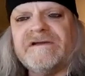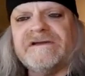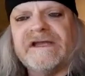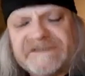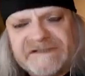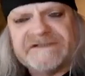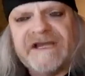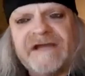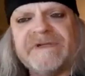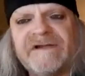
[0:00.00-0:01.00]
Yes, this
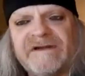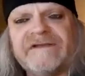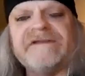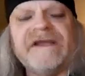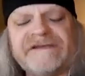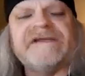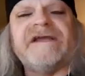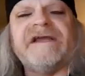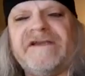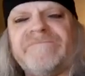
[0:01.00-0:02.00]
can be done, and yes, it
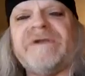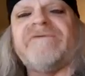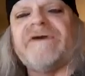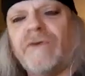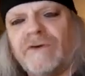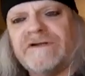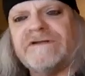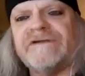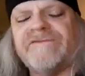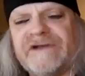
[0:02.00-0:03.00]
can even be recorded
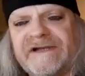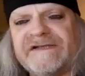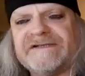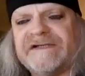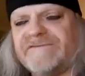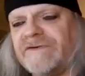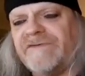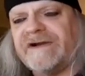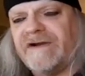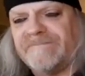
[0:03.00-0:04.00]
and released, even though
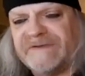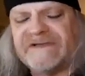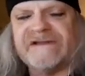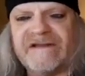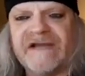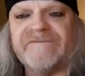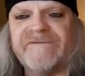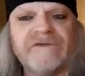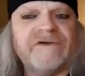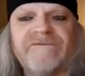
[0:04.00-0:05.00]
rec companies at the time were
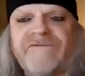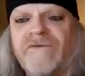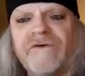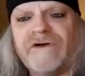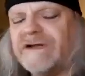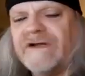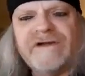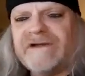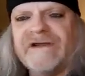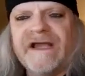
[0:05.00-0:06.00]
looking for
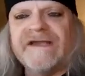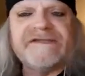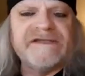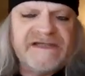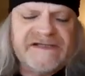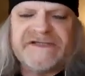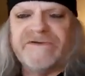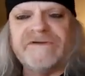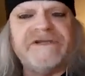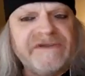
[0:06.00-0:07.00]
AC/DC
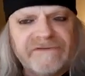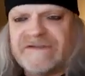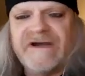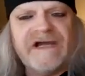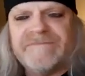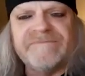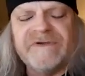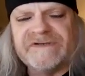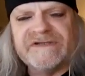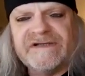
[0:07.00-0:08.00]
or Dio type
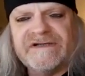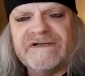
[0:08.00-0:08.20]
music.